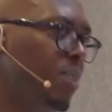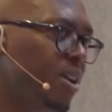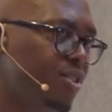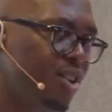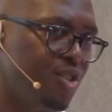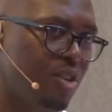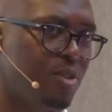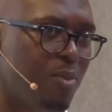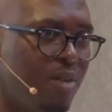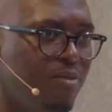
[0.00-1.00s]
penetration of
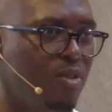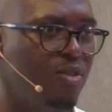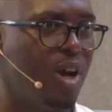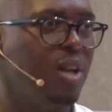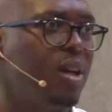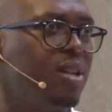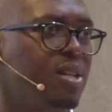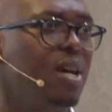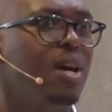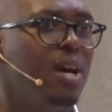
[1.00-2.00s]
smartphones, right, that,
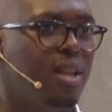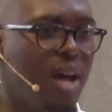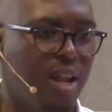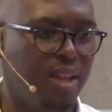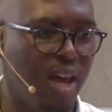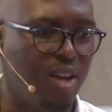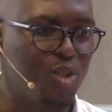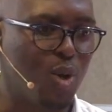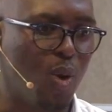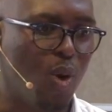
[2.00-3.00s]
that are there.
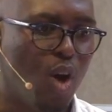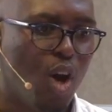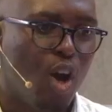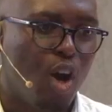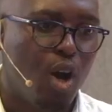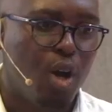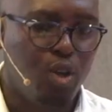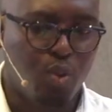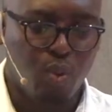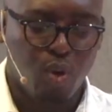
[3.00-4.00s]
So
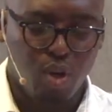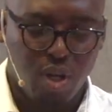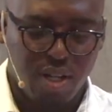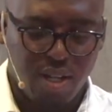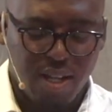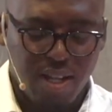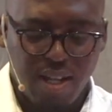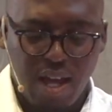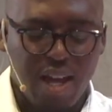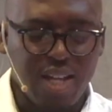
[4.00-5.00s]
you,
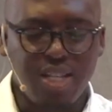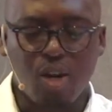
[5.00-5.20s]
I guess the